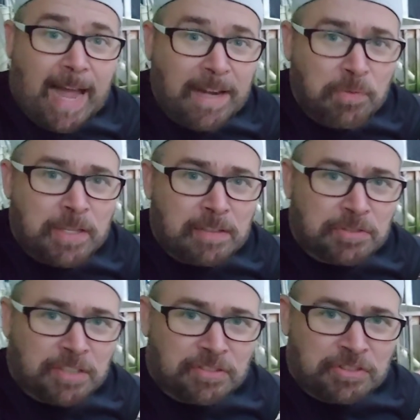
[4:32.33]
I don't think
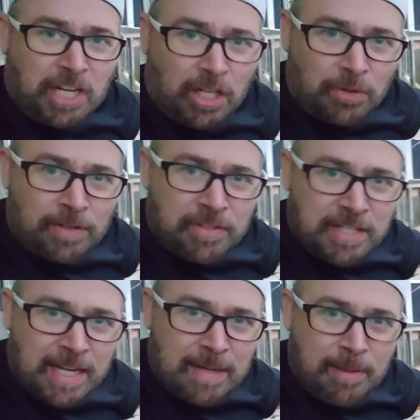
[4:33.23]
it's because of his color at the
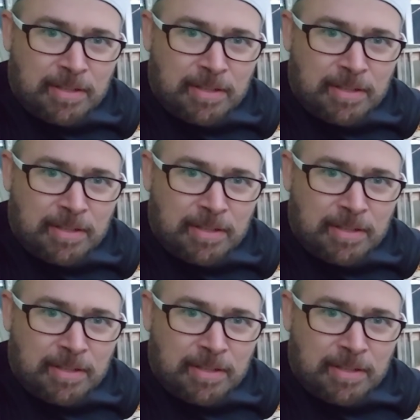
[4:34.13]
time.